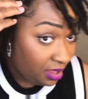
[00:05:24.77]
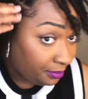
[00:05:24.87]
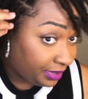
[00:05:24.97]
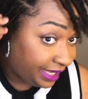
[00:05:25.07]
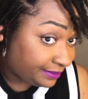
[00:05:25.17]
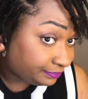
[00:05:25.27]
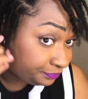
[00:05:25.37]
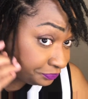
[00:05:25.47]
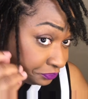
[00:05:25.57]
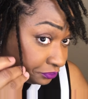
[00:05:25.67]
But
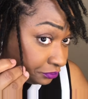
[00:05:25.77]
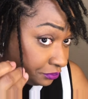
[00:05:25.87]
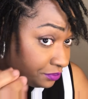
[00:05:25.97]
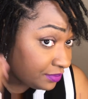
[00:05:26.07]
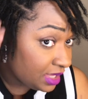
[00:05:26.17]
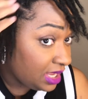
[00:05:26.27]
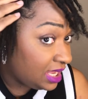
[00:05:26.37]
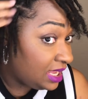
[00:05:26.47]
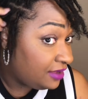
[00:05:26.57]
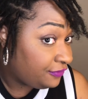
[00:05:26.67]

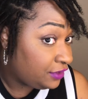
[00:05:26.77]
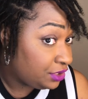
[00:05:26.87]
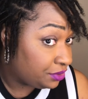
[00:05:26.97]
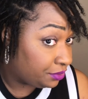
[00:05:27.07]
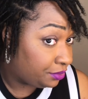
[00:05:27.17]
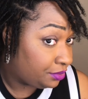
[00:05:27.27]
if you